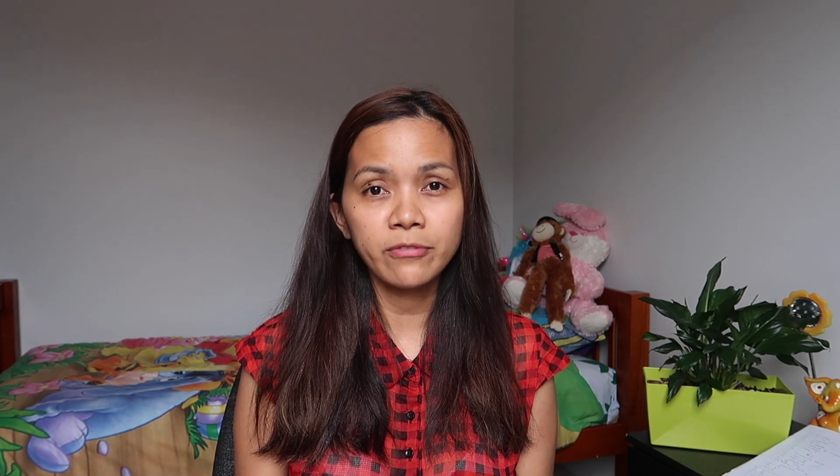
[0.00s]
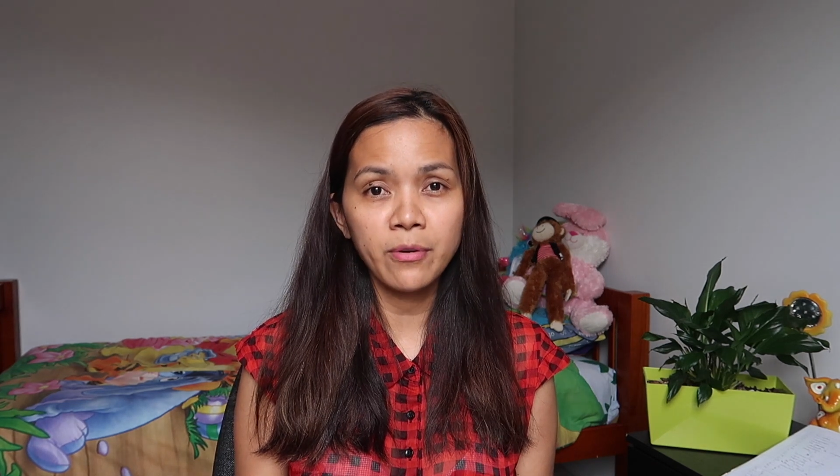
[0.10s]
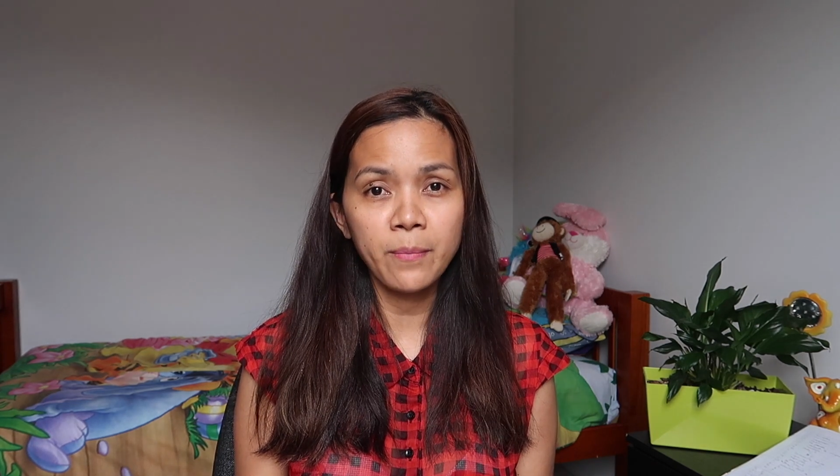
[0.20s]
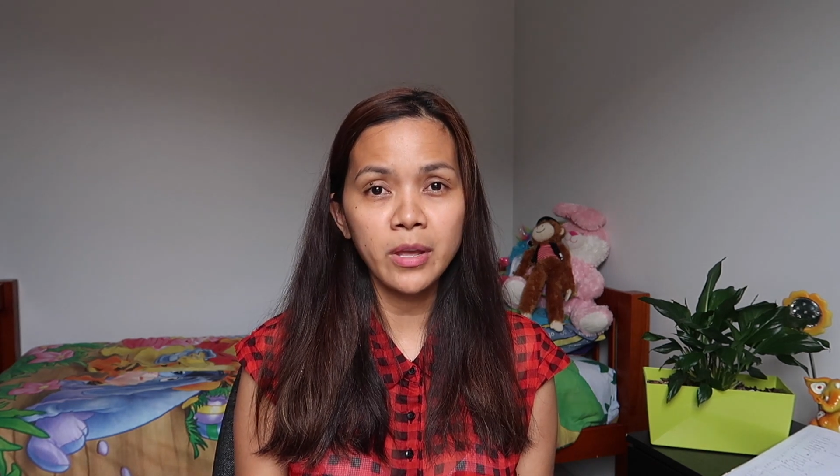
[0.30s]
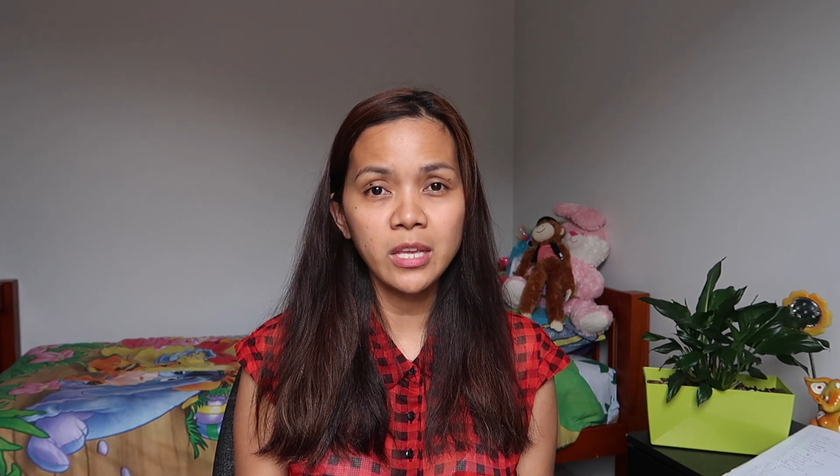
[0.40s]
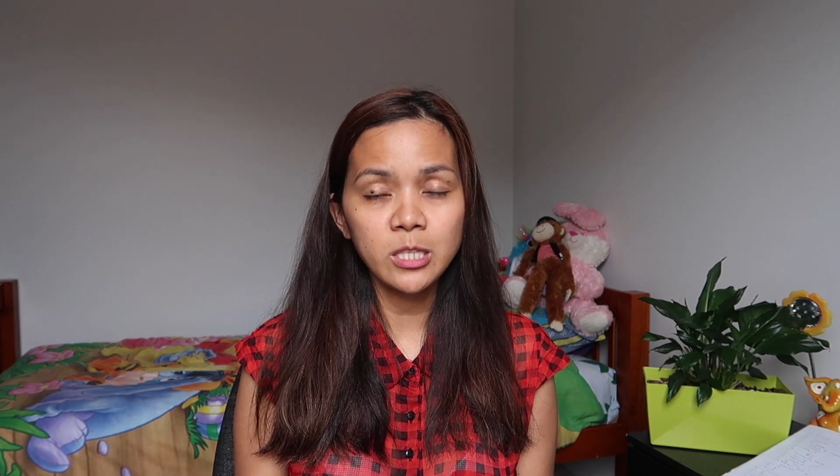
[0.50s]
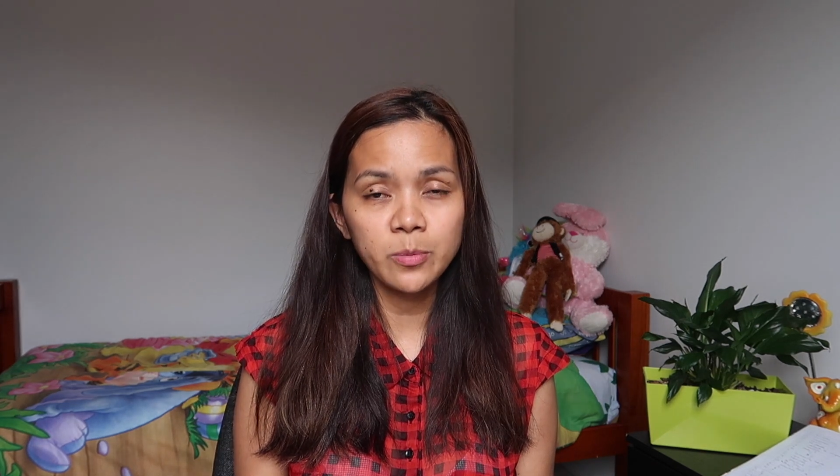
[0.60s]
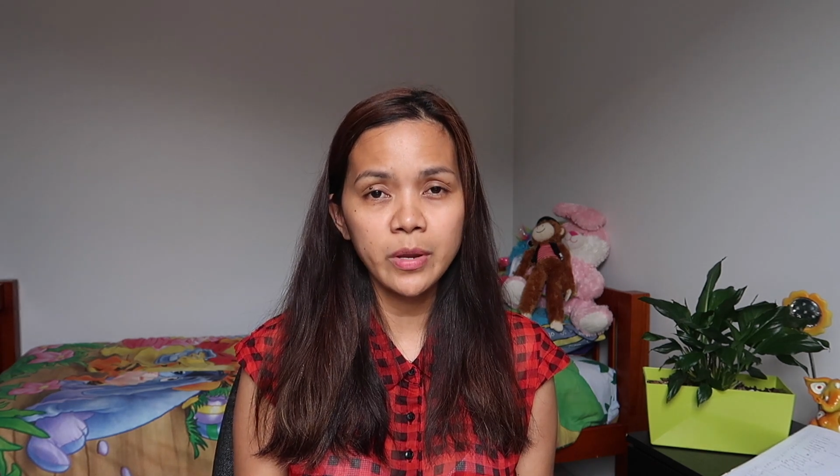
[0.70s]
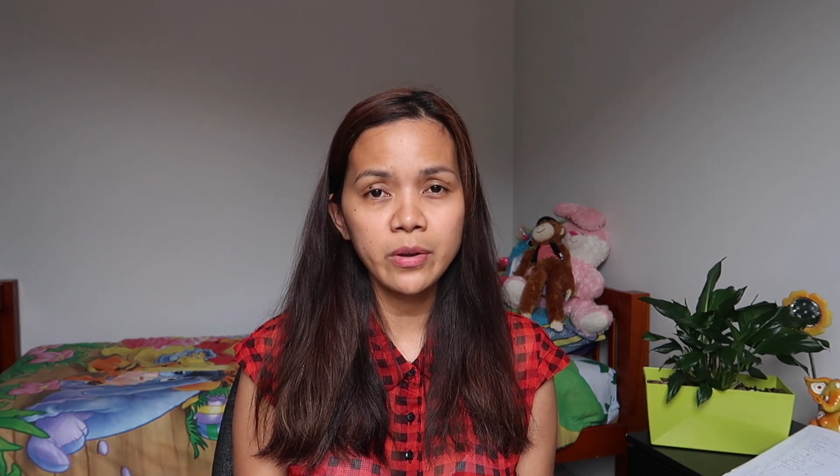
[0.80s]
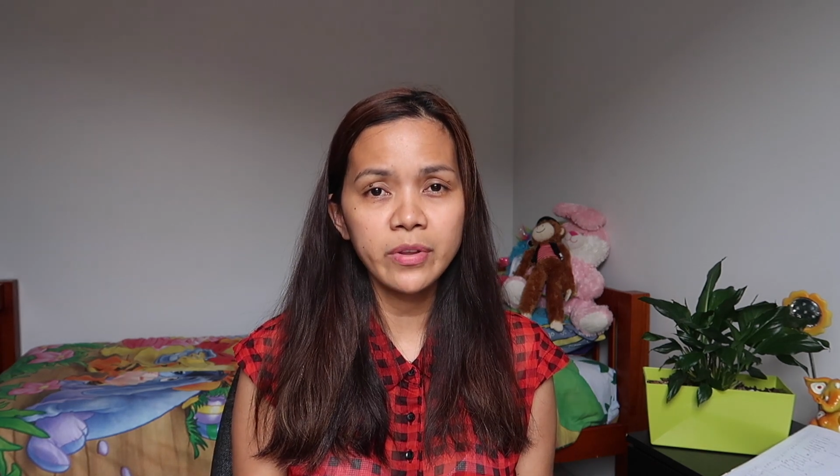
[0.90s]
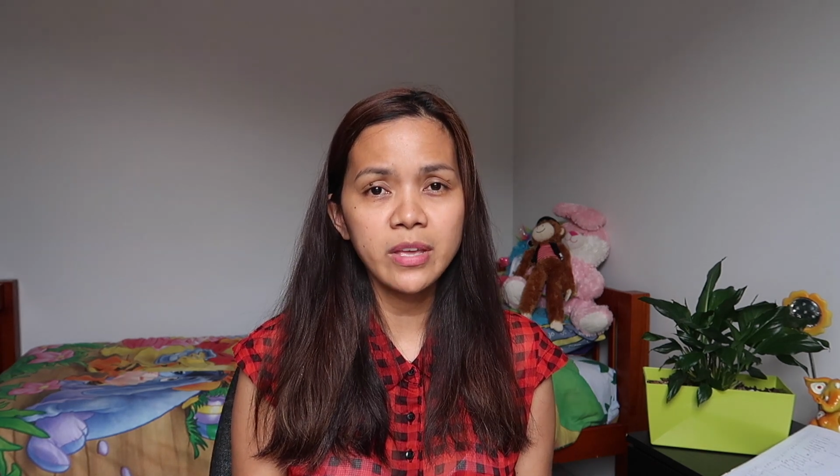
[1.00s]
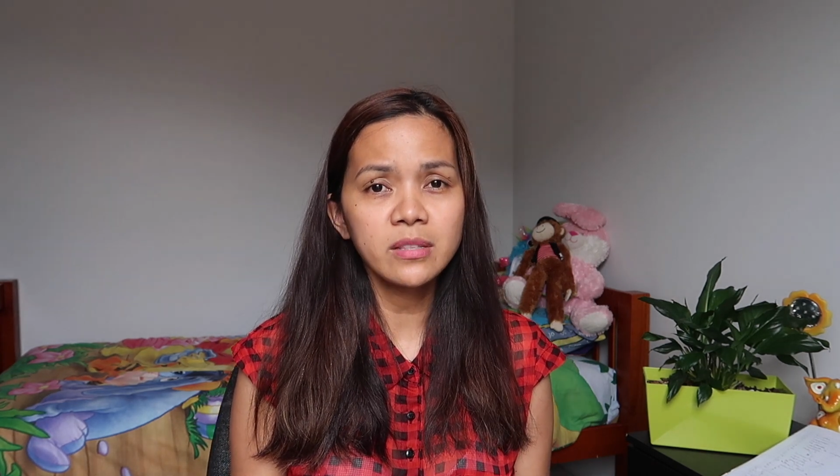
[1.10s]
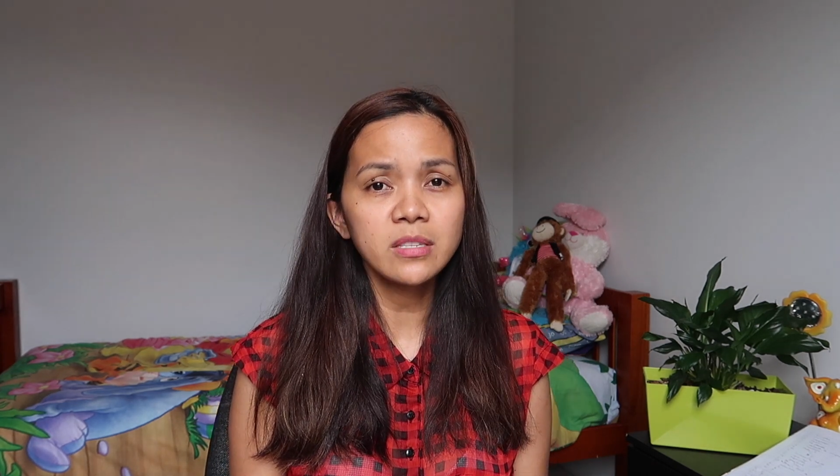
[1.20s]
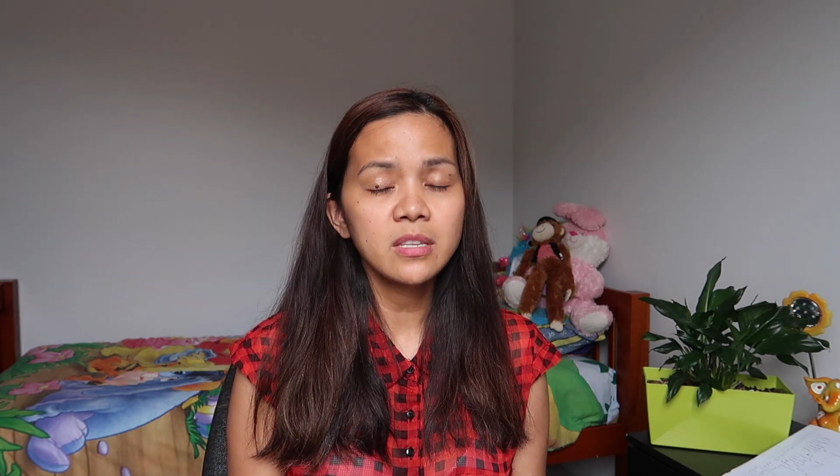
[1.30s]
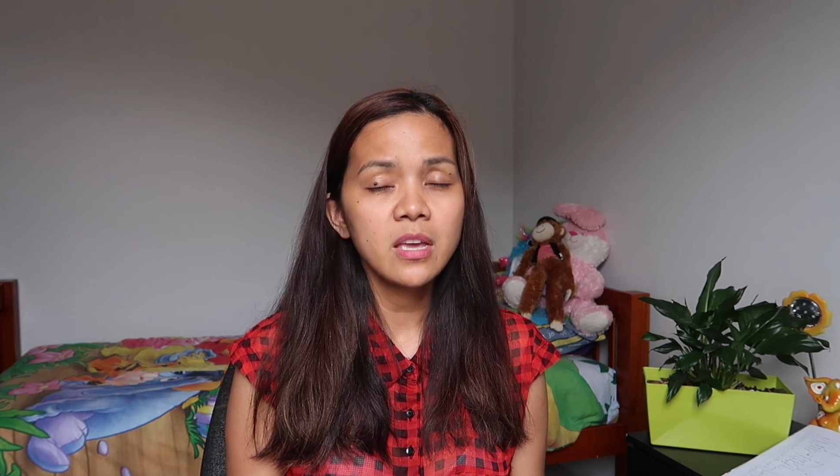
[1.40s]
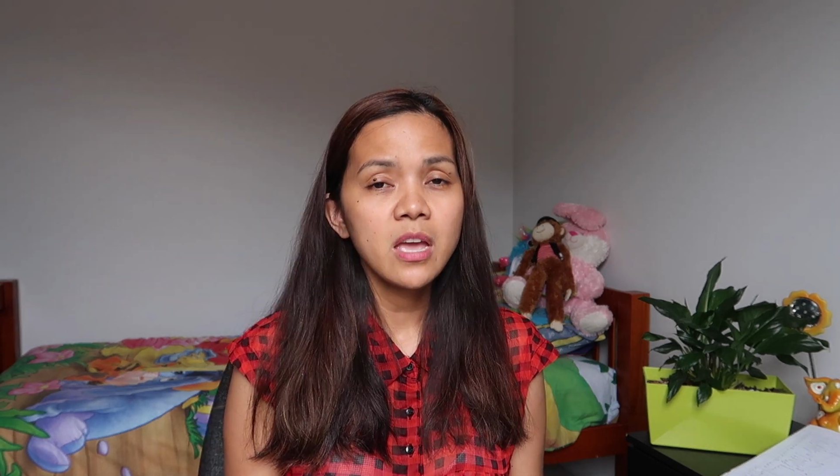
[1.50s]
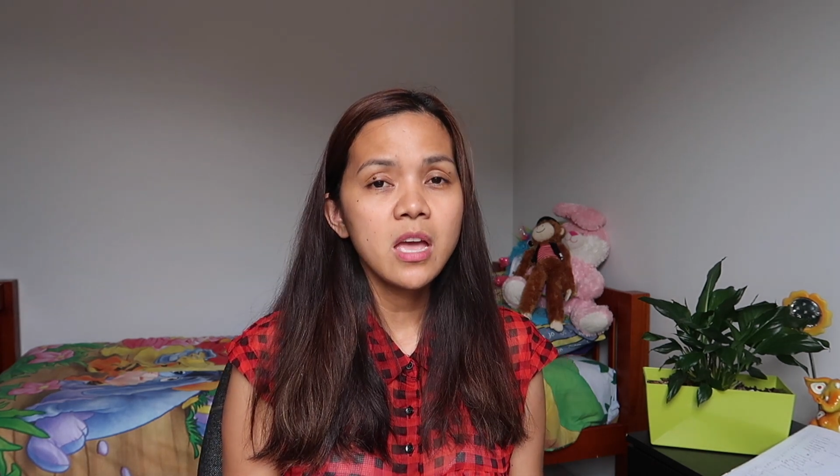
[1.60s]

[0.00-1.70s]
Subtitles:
from my experience.